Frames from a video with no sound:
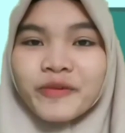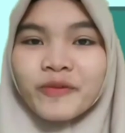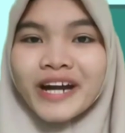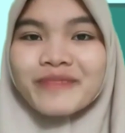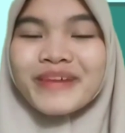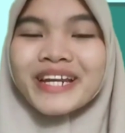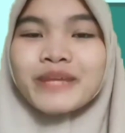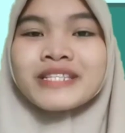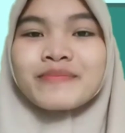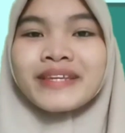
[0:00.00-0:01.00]
everyone, my
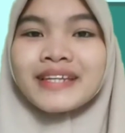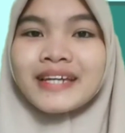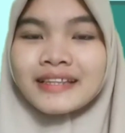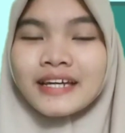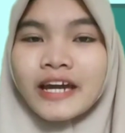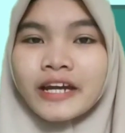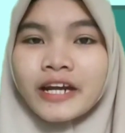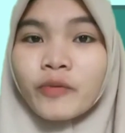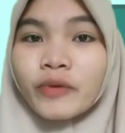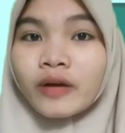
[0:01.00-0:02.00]
name is Betty Genteng
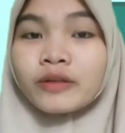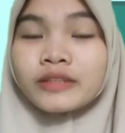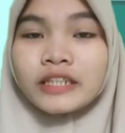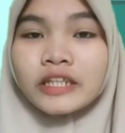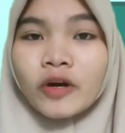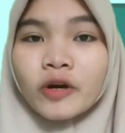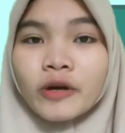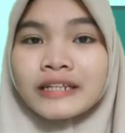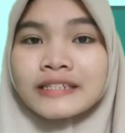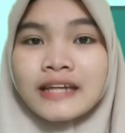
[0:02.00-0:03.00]
and I will continue
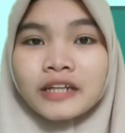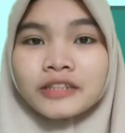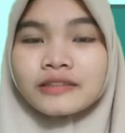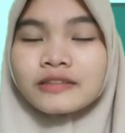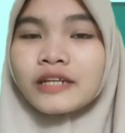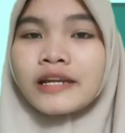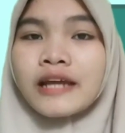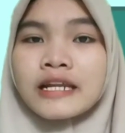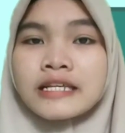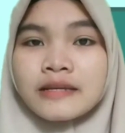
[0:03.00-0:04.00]
our discussion today
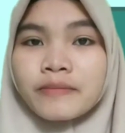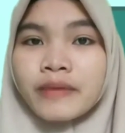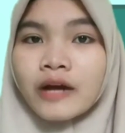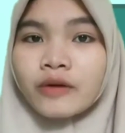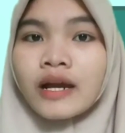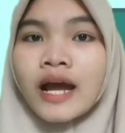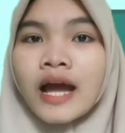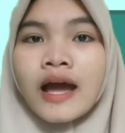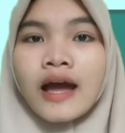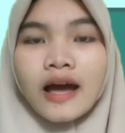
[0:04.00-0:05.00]
that is about
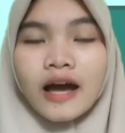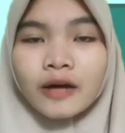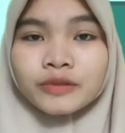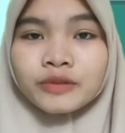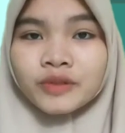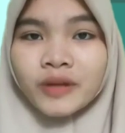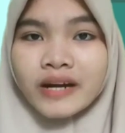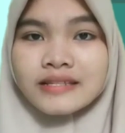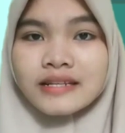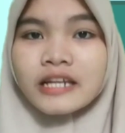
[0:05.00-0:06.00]
how to
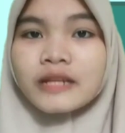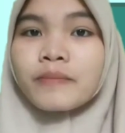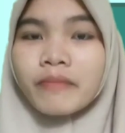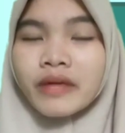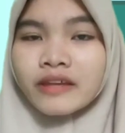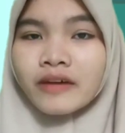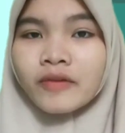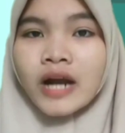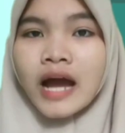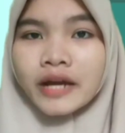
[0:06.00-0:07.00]
translate
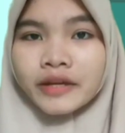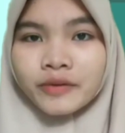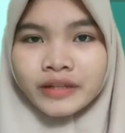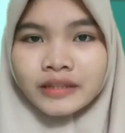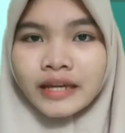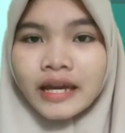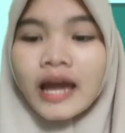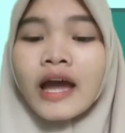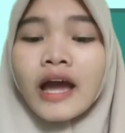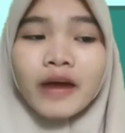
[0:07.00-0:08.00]
metaphor accurately.
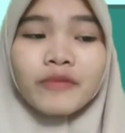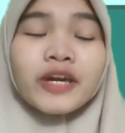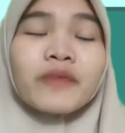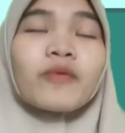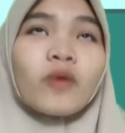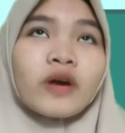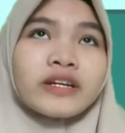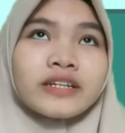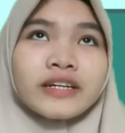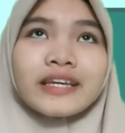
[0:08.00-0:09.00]
Have you ever
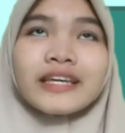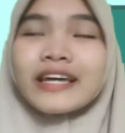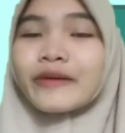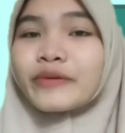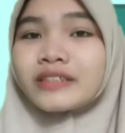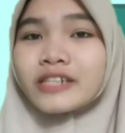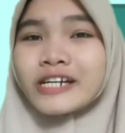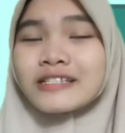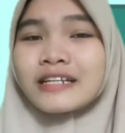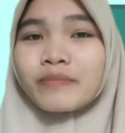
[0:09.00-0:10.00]
wondered, can we
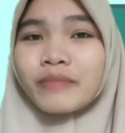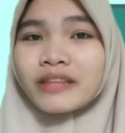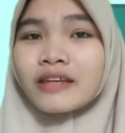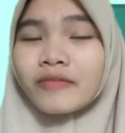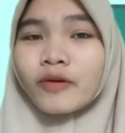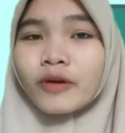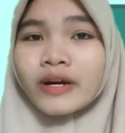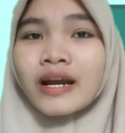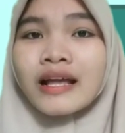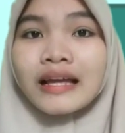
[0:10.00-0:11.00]
translate metaphor
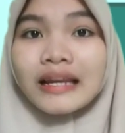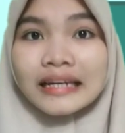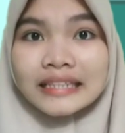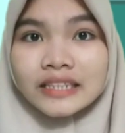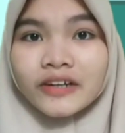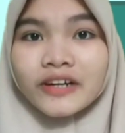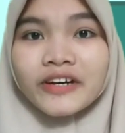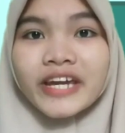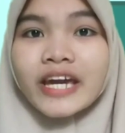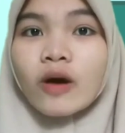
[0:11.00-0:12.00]

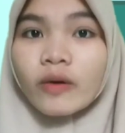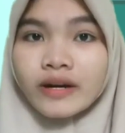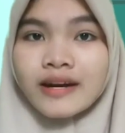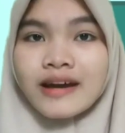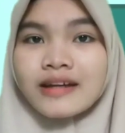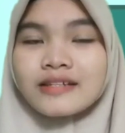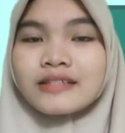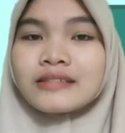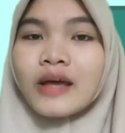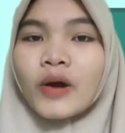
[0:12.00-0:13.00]
literally or not?
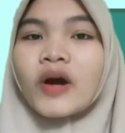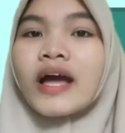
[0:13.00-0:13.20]
So